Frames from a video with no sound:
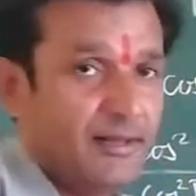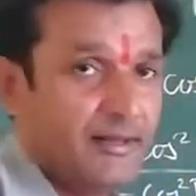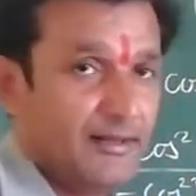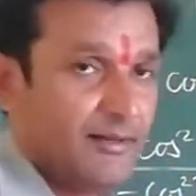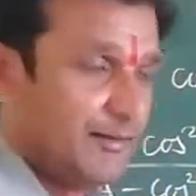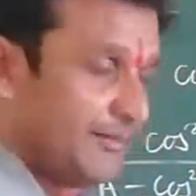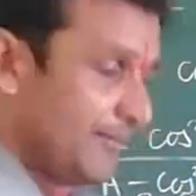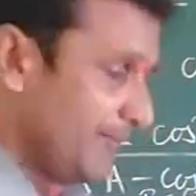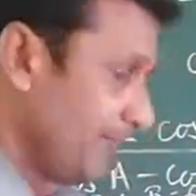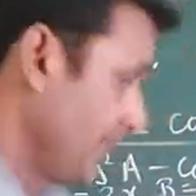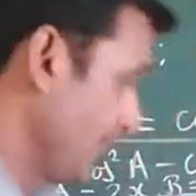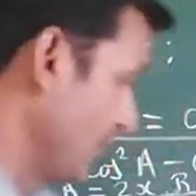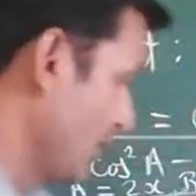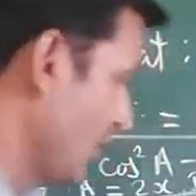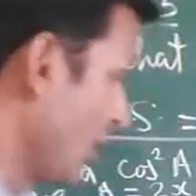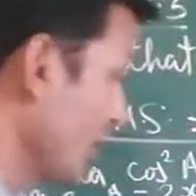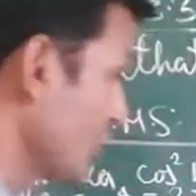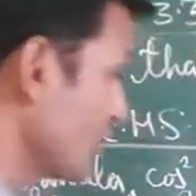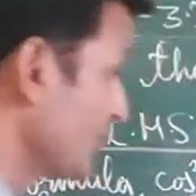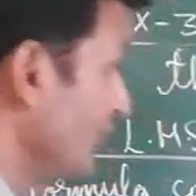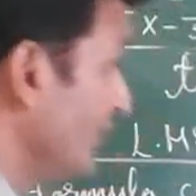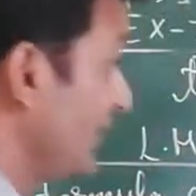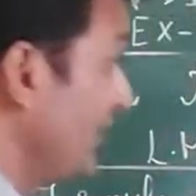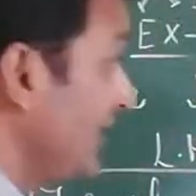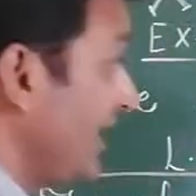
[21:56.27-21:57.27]
because
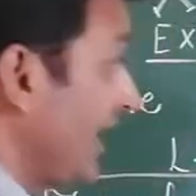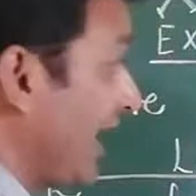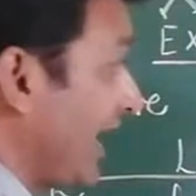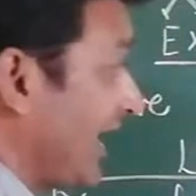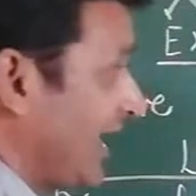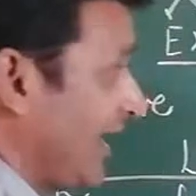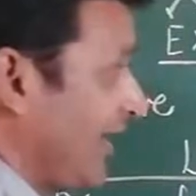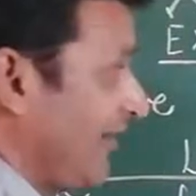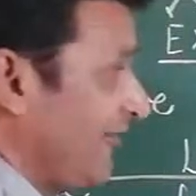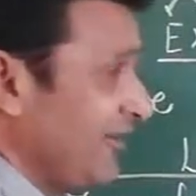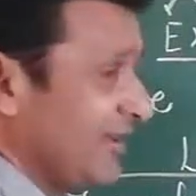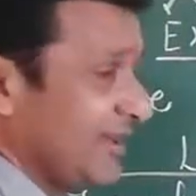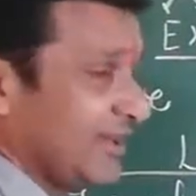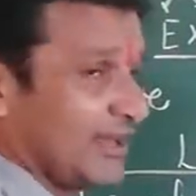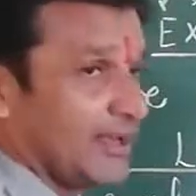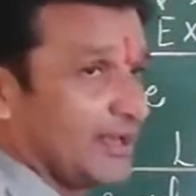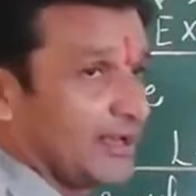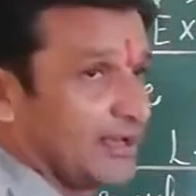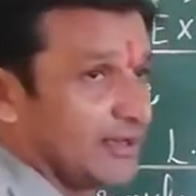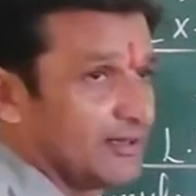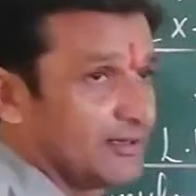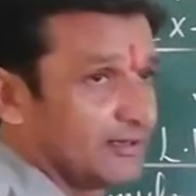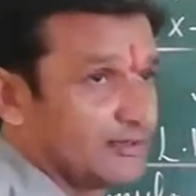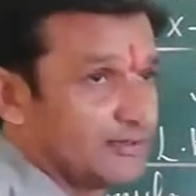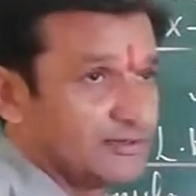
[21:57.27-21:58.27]
we are
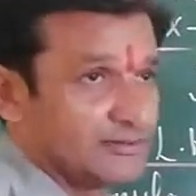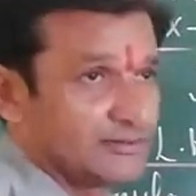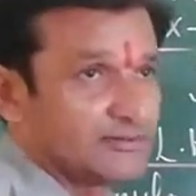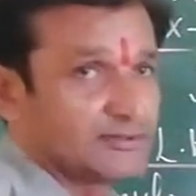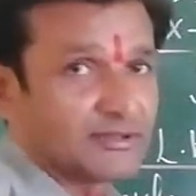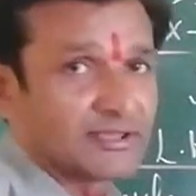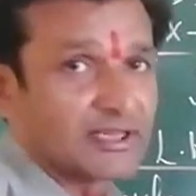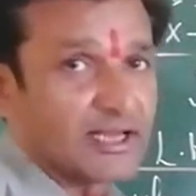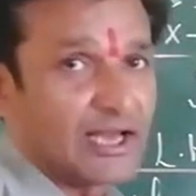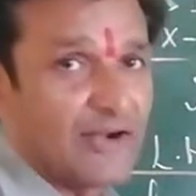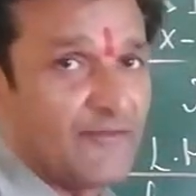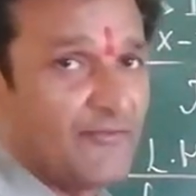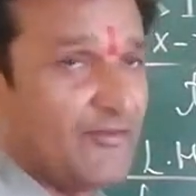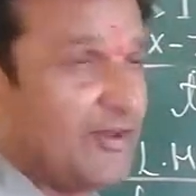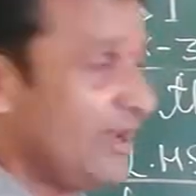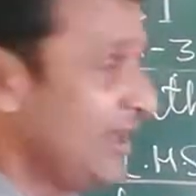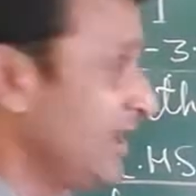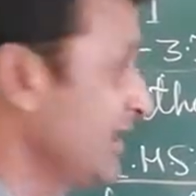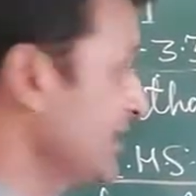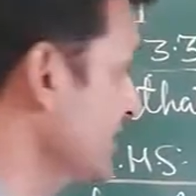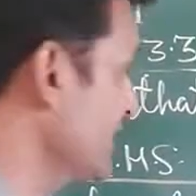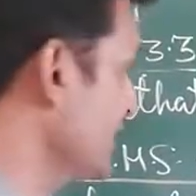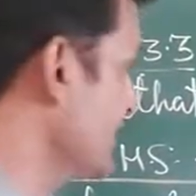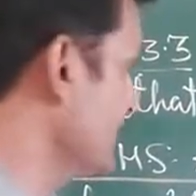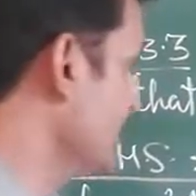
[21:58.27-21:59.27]
having convenience